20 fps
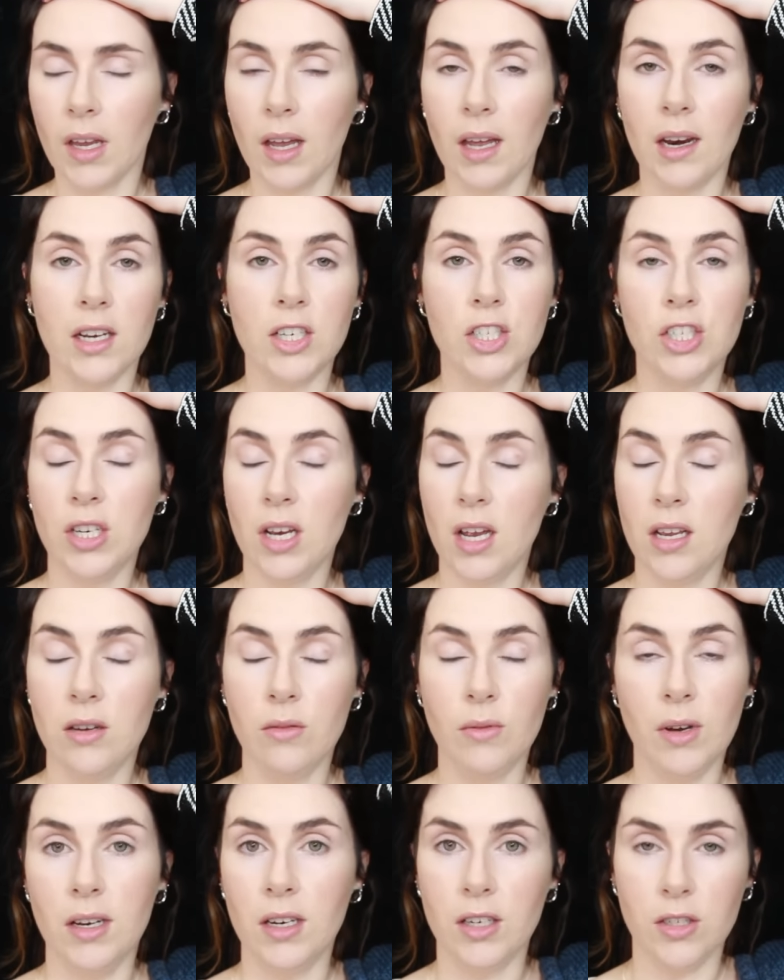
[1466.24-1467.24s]
and I
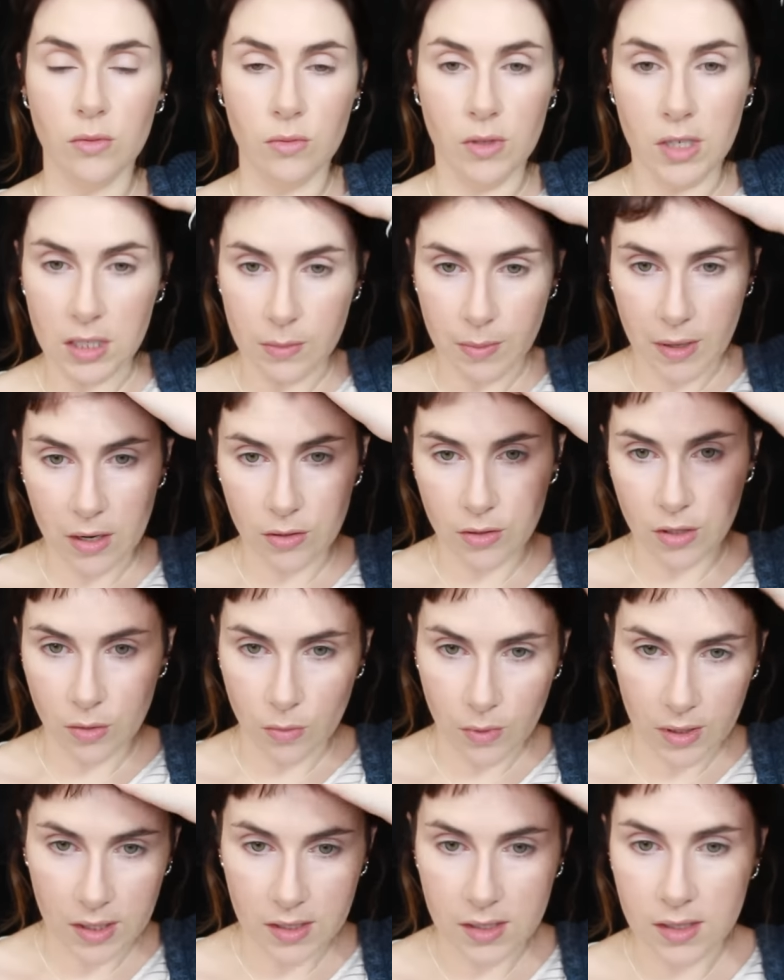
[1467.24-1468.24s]
genuinely don't need to
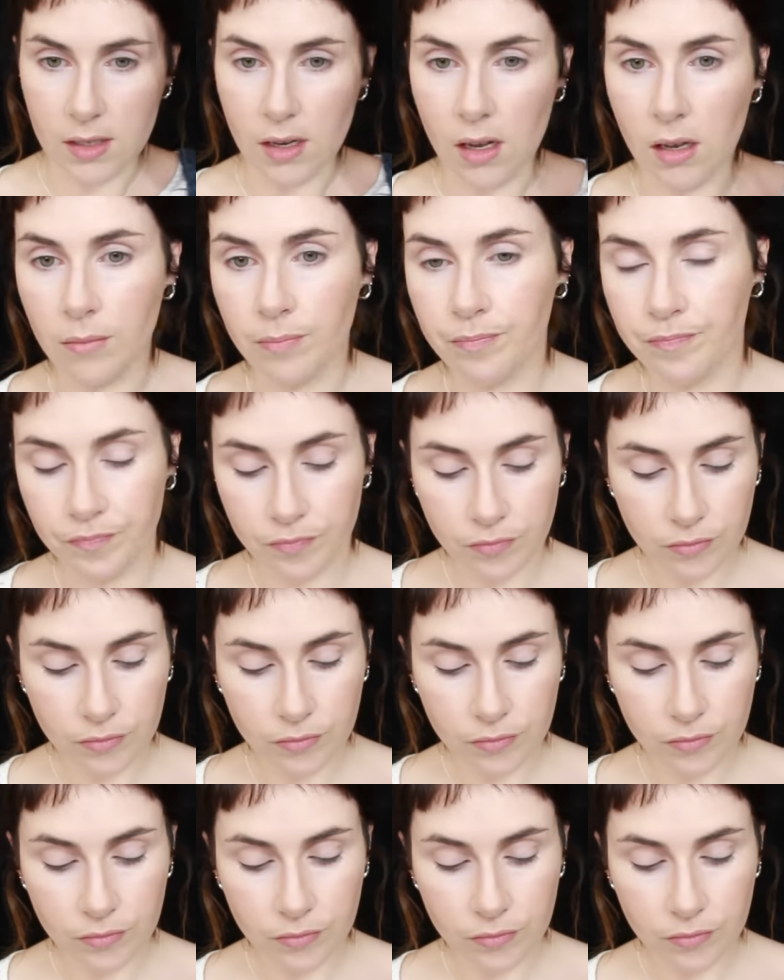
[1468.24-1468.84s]
powder when this is on